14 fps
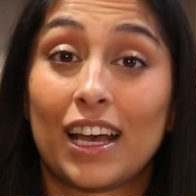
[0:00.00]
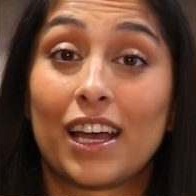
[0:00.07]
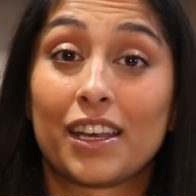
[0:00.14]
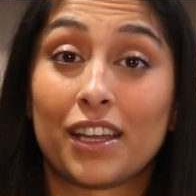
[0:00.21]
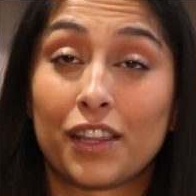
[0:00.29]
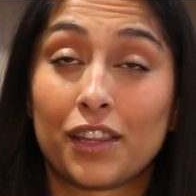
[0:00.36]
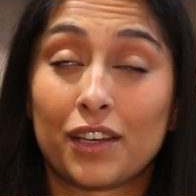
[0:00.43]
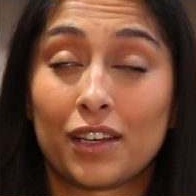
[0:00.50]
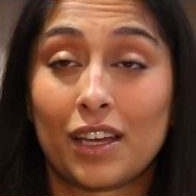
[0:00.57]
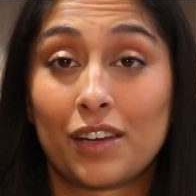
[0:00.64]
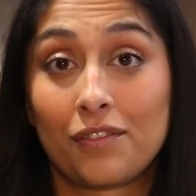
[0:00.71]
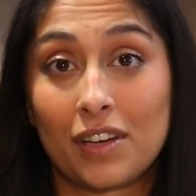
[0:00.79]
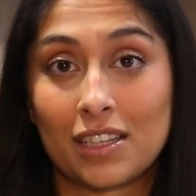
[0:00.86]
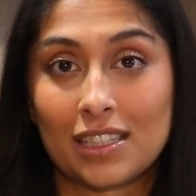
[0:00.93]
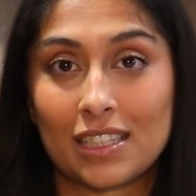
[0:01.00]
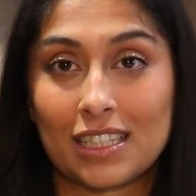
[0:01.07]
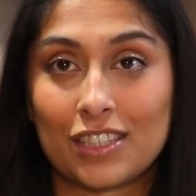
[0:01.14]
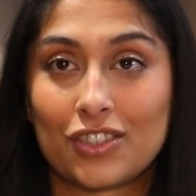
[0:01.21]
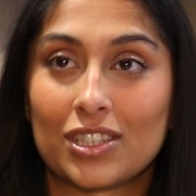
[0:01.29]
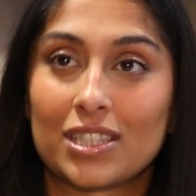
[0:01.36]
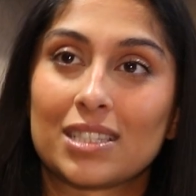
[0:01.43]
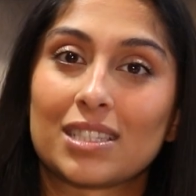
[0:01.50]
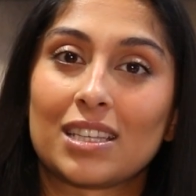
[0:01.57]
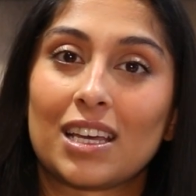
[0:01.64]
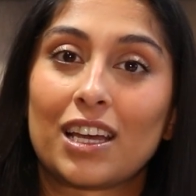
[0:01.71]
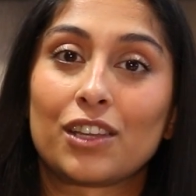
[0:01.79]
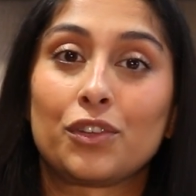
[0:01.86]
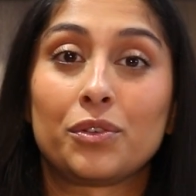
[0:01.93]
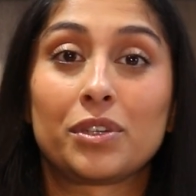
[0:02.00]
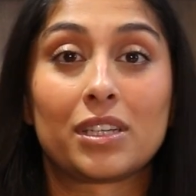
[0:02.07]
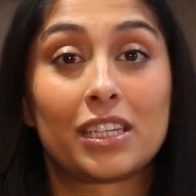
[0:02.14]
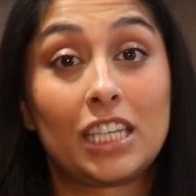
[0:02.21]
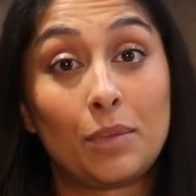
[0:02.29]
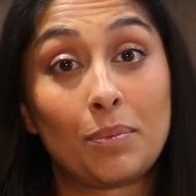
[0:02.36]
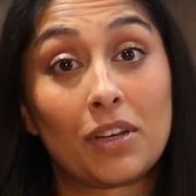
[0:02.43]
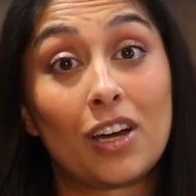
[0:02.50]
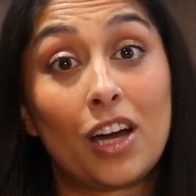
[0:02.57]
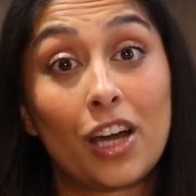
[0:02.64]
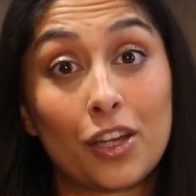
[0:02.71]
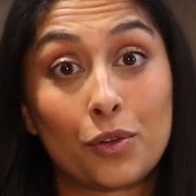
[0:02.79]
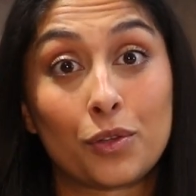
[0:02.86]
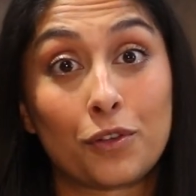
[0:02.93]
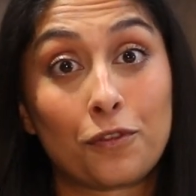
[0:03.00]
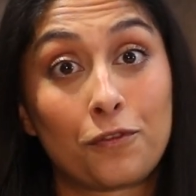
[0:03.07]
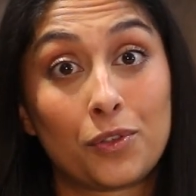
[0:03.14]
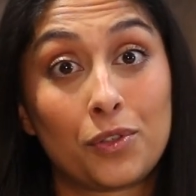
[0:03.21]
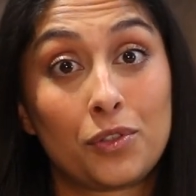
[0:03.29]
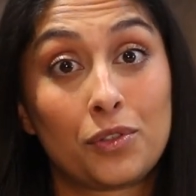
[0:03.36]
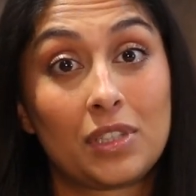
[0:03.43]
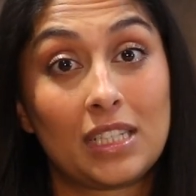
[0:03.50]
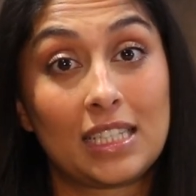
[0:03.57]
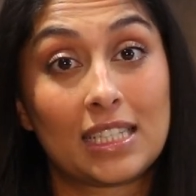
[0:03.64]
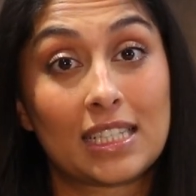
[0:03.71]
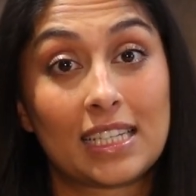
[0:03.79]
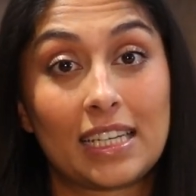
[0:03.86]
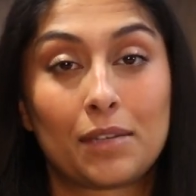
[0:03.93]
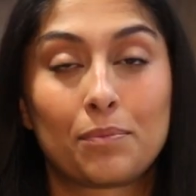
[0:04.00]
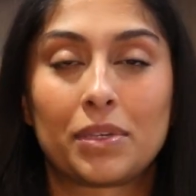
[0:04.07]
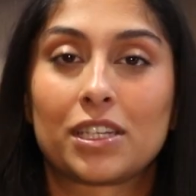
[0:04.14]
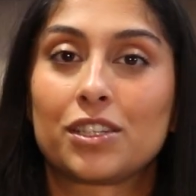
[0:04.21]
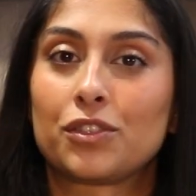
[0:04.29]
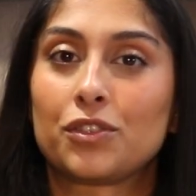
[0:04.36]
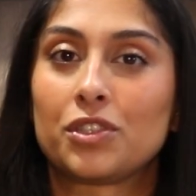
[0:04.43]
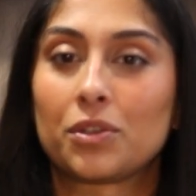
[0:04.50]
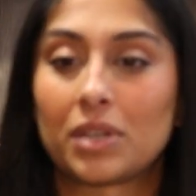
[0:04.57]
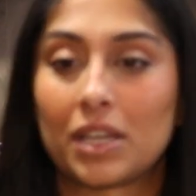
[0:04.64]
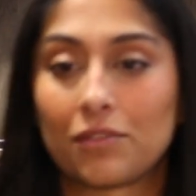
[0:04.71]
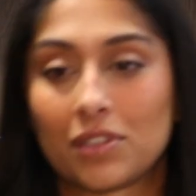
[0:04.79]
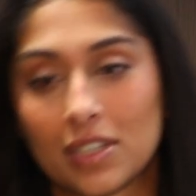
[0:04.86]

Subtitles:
Another advantage is that you can keep an eye on your food easily because you don't have